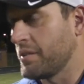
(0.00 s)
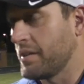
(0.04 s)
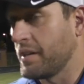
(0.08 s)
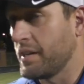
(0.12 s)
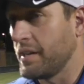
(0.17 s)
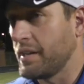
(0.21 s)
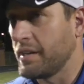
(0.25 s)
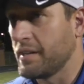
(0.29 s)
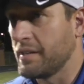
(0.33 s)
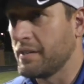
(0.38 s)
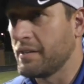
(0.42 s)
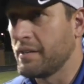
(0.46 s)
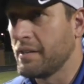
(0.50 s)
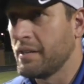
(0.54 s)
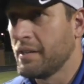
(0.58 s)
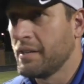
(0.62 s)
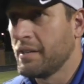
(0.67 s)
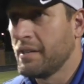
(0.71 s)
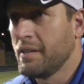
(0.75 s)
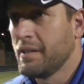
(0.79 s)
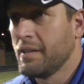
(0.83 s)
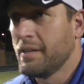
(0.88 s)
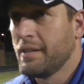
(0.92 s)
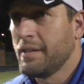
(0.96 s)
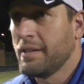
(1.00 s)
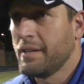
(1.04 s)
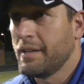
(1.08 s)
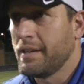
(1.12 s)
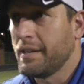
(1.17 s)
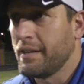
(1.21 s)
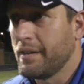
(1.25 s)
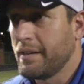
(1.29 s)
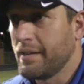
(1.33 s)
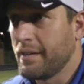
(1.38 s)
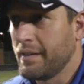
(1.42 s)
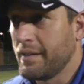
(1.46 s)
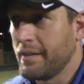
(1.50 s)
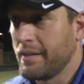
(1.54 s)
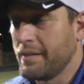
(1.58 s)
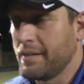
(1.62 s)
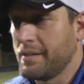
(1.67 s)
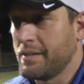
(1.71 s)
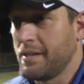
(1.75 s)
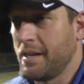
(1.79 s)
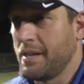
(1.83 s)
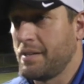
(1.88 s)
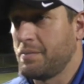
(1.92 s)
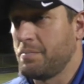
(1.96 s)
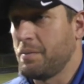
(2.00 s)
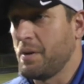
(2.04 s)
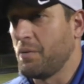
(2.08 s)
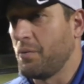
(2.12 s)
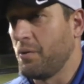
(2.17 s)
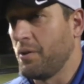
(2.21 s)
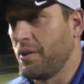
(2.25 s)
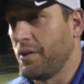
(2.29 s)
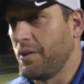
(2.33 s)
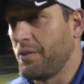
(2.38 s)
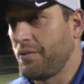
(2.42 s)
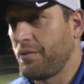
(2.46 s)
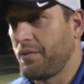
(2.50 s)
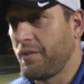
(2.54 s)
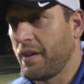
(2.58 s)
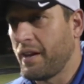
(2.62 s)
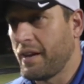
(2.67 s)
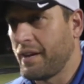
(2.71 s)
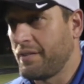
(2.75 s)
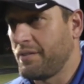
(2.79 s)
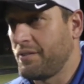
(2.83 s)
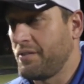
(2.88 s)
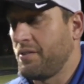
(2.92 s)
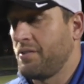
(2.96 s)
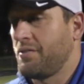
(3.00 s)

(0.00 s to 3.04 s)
And, you know, it's been one of those things,